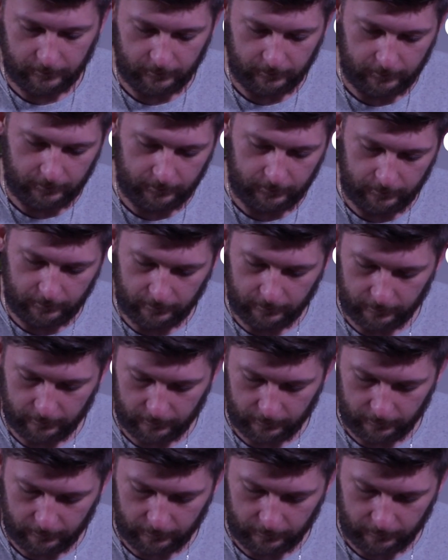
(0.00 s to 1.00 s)

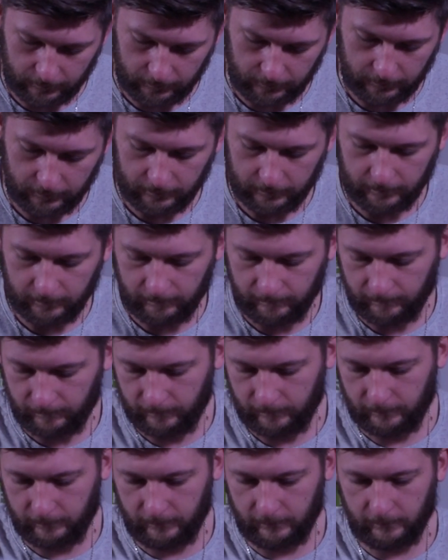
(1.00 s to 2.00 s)

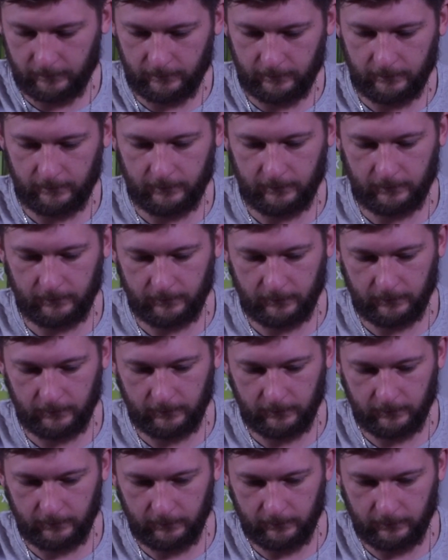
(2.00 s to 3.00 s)

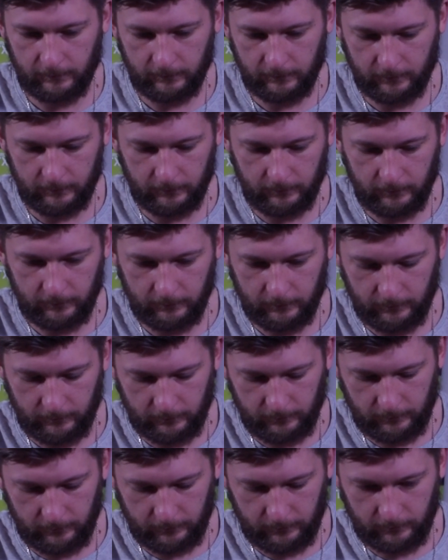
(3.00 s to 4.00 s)

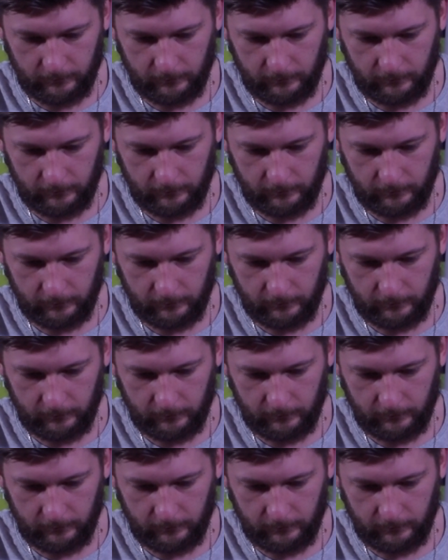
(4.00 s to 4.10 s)
Nothing is said.